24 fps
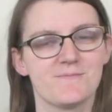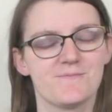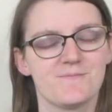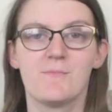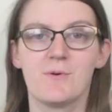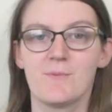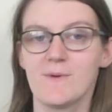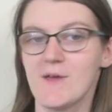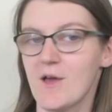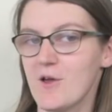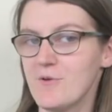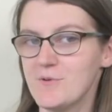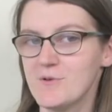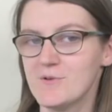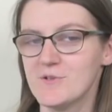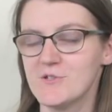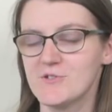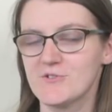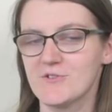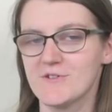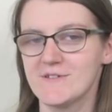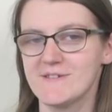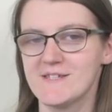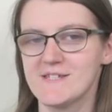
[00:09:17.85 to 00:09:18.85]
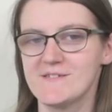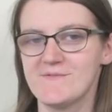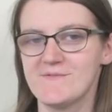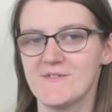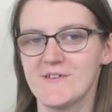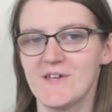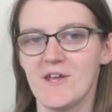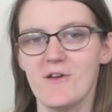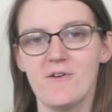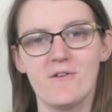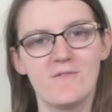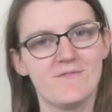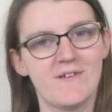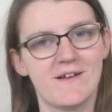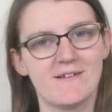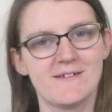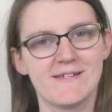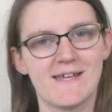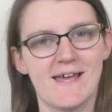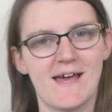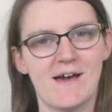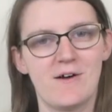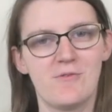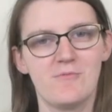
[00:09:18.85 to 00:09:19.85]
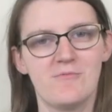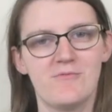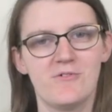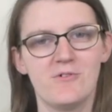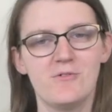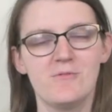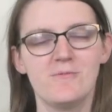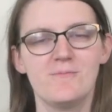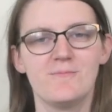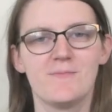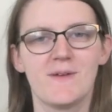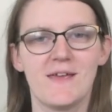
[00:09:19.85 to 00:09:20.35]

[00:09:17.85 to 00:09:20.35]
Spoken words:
But we hope you enjoyed this video and found it helpful.